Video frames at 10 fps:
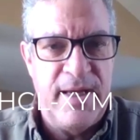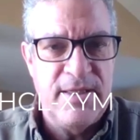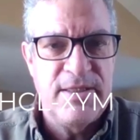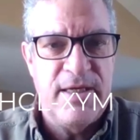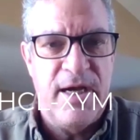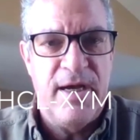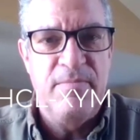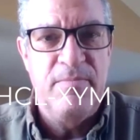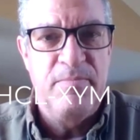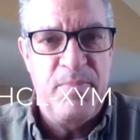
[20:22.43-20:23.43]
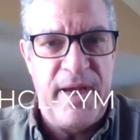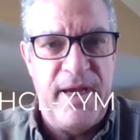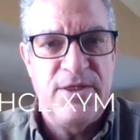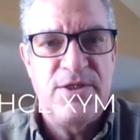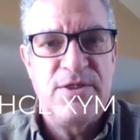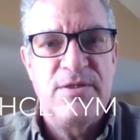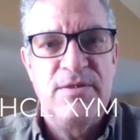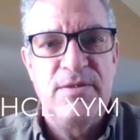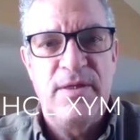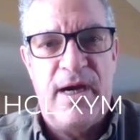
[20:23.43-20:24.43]

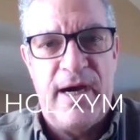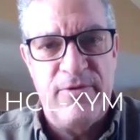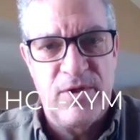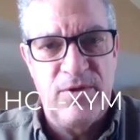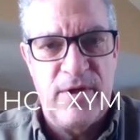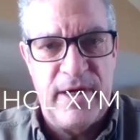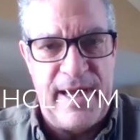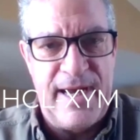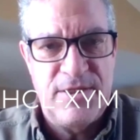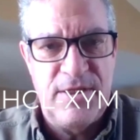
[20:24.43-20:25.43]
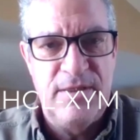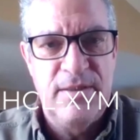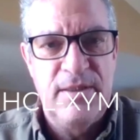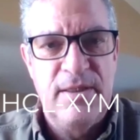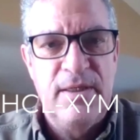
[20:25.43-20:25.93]
enzyme-based hydrochloric acid